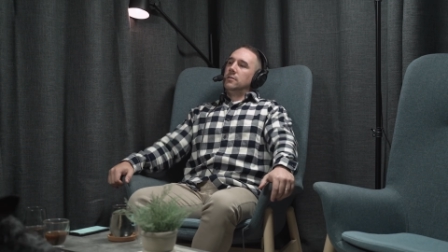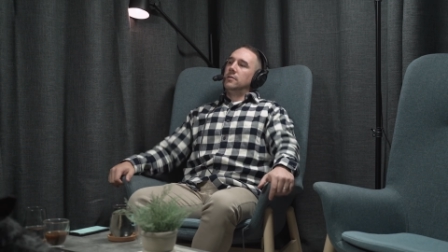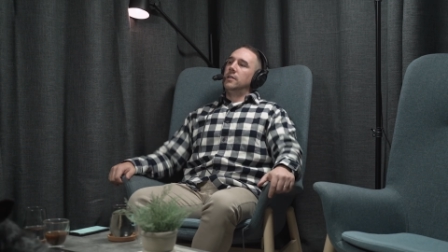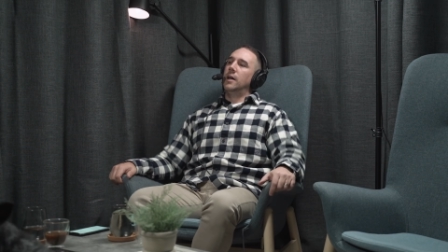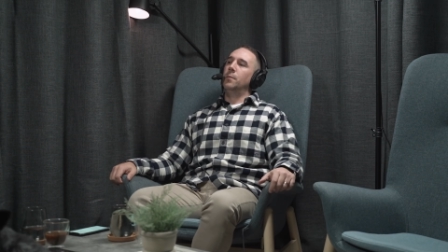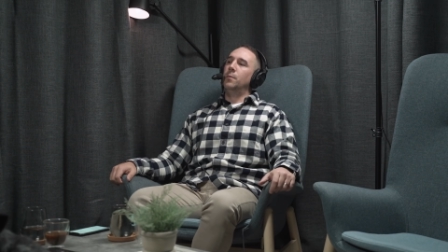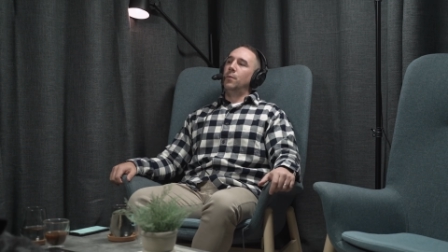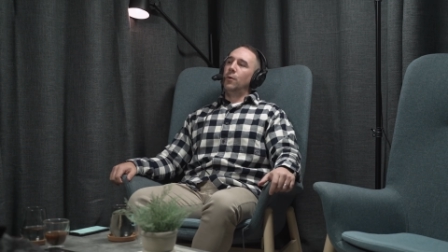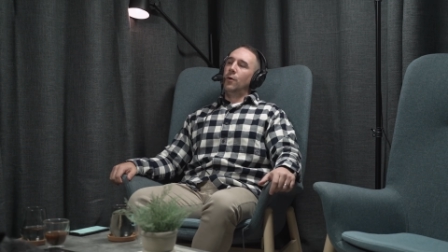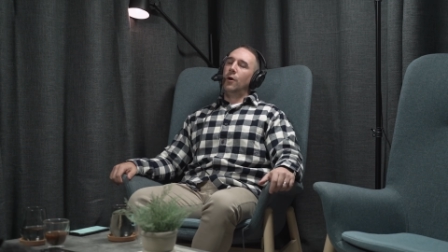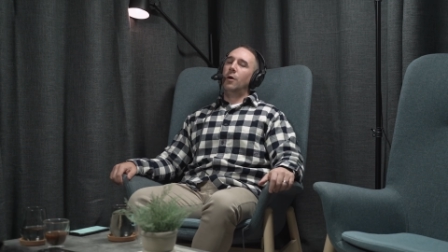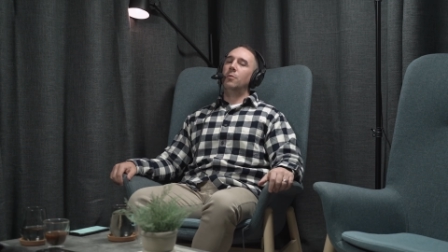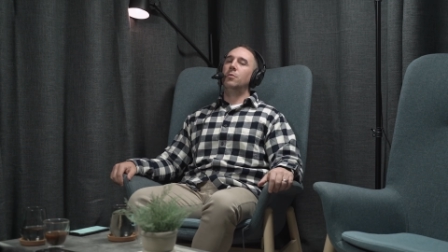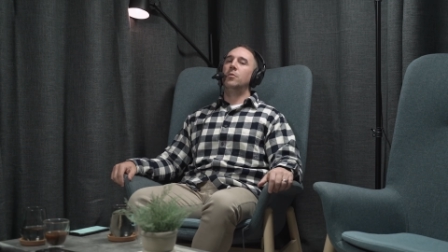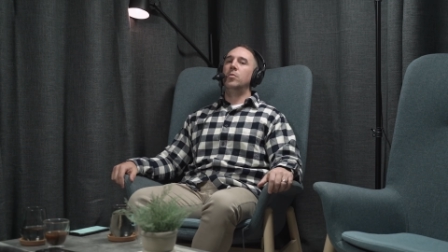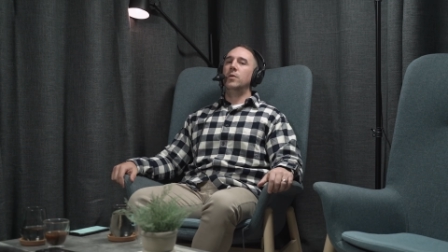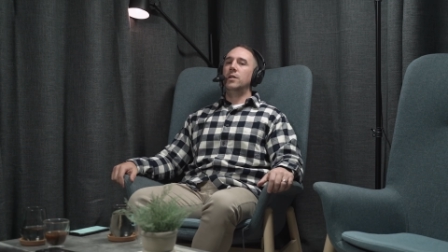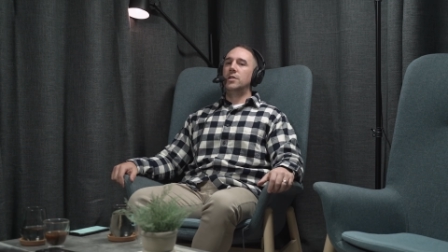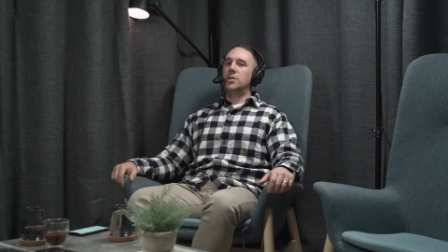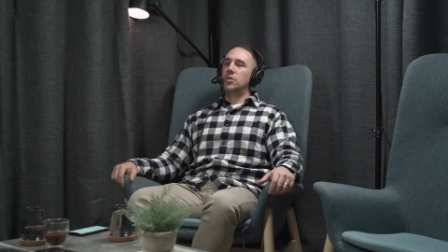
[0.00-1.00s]
are
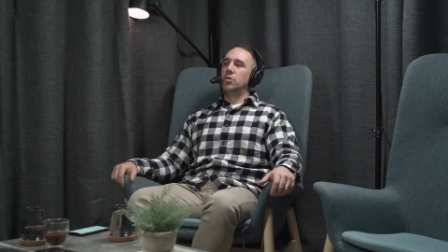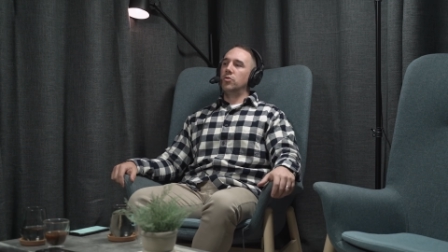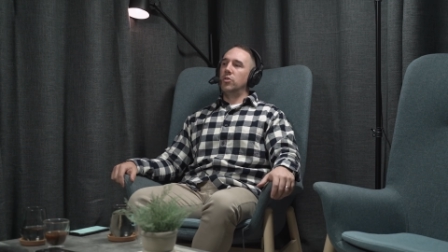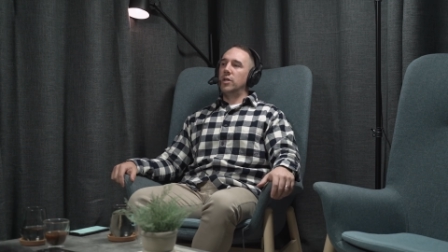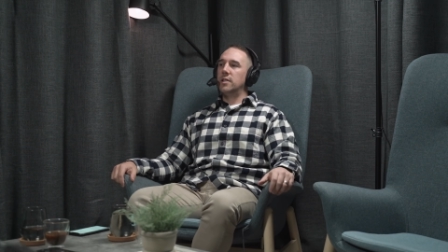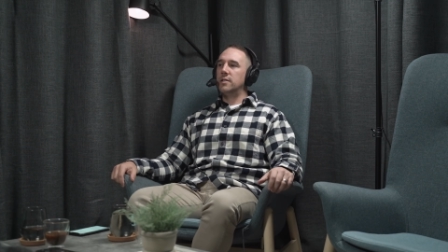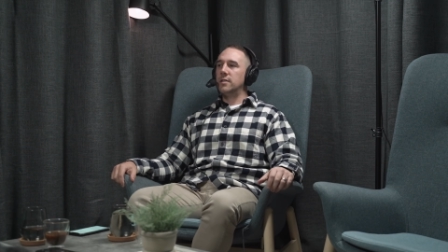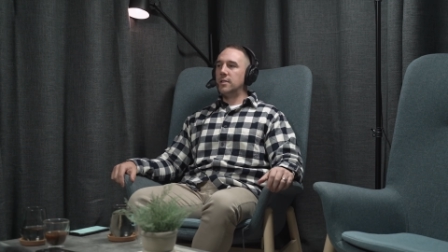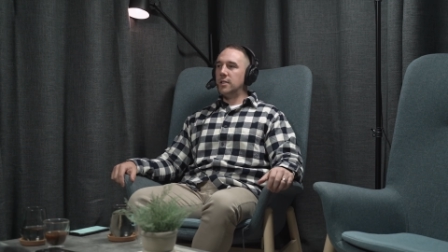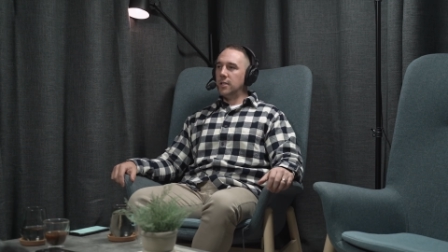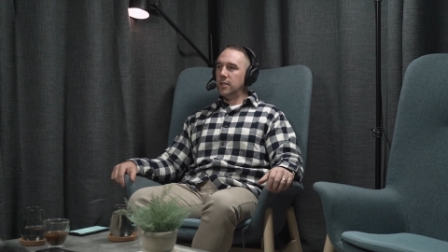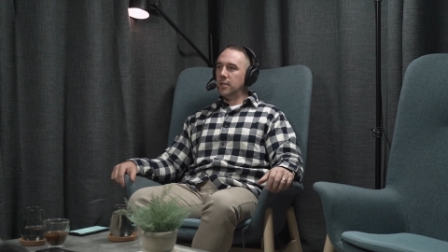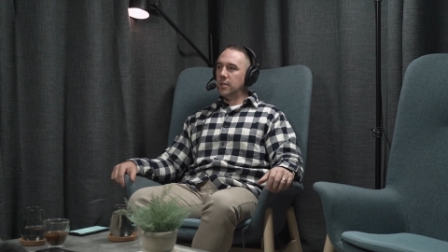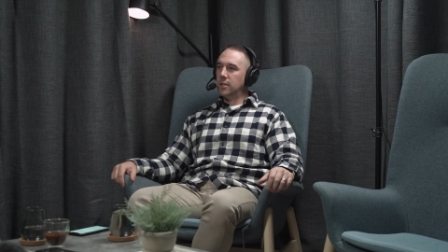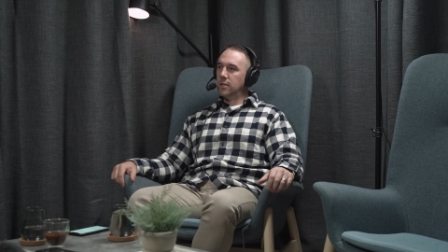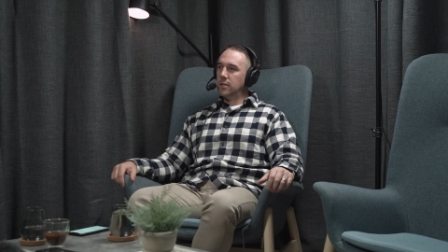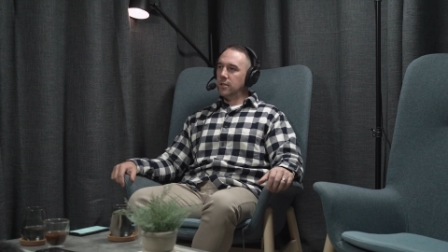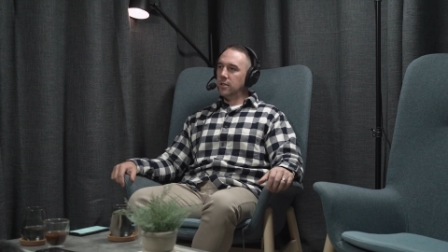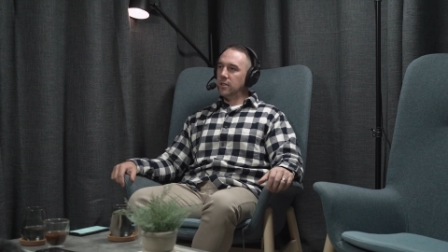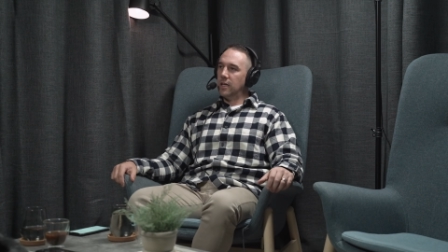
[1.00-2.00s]
probably stressed
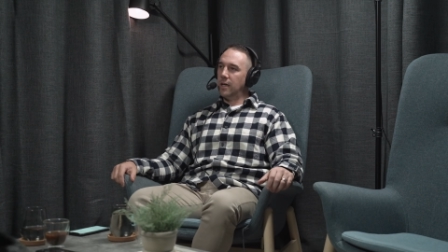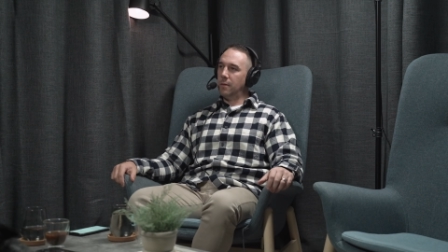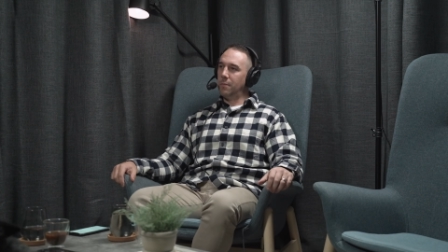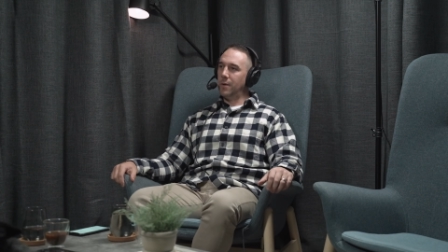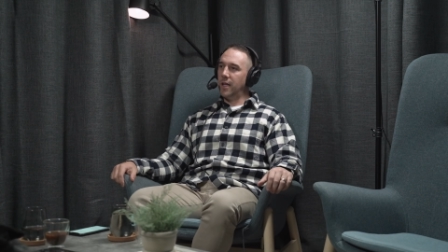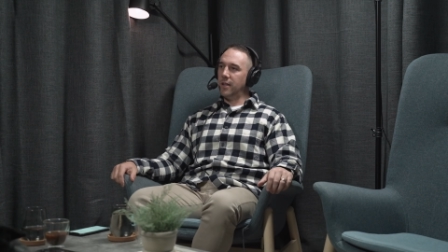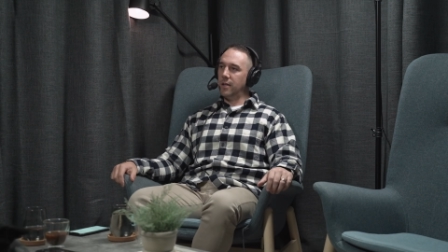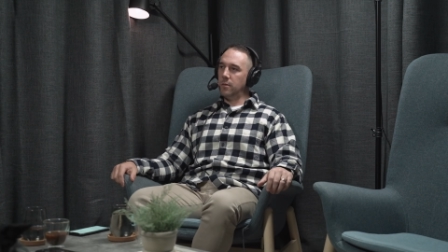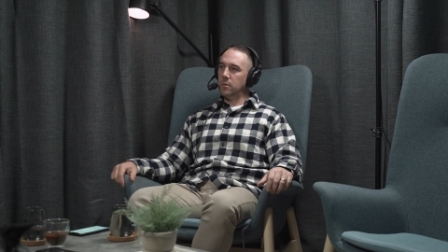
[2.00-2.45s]
about their